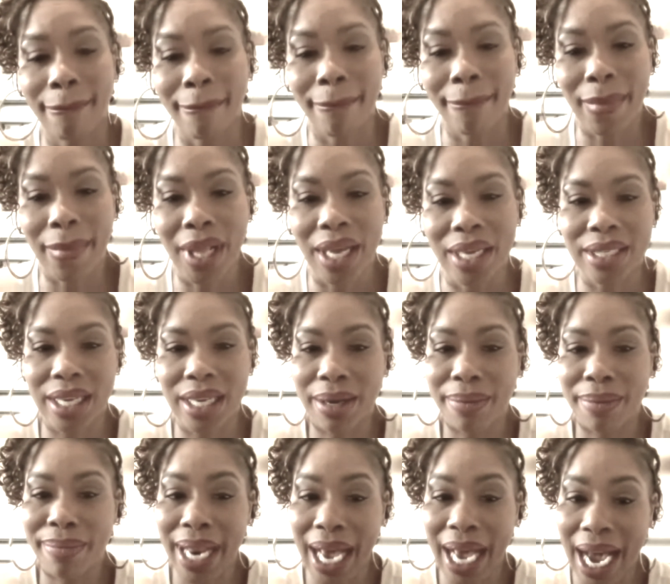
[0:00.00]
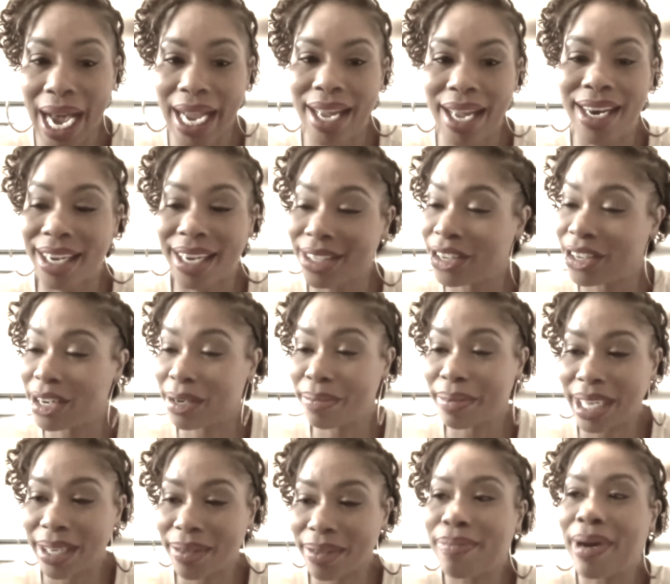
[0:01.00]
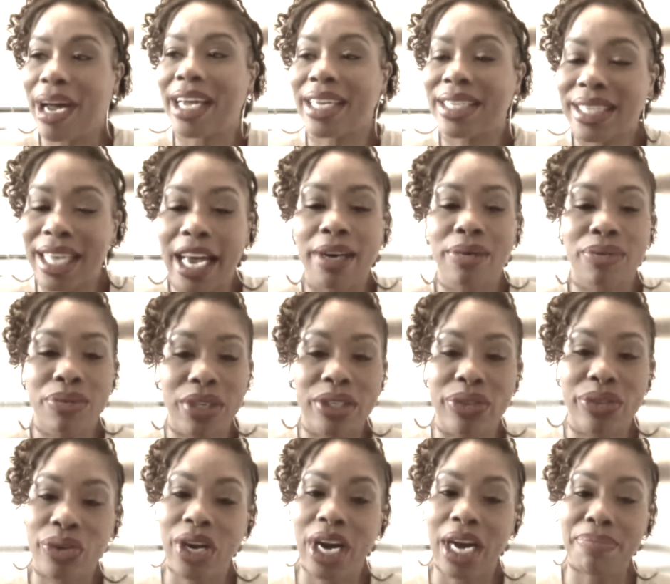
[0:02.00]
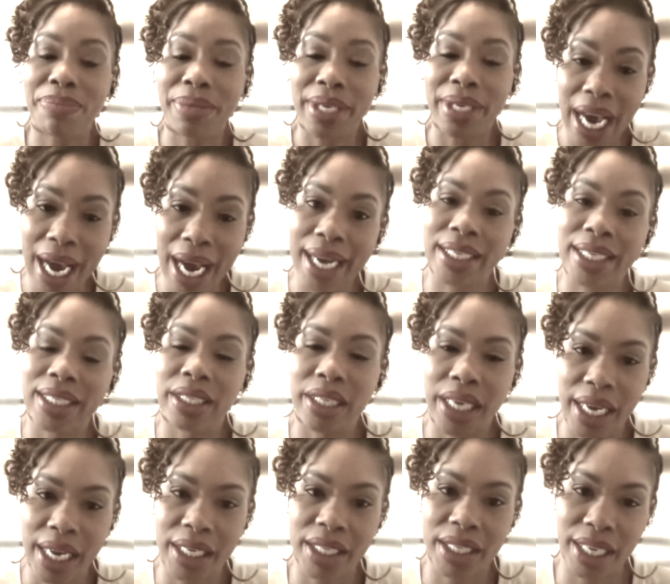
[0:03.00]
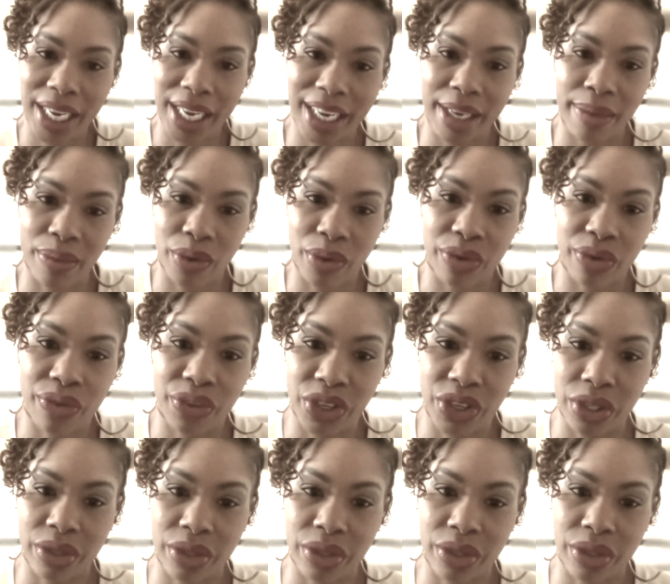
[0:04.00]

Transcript: I said, I'm not. And I told him my exact words were, I'm not changing anymore for you.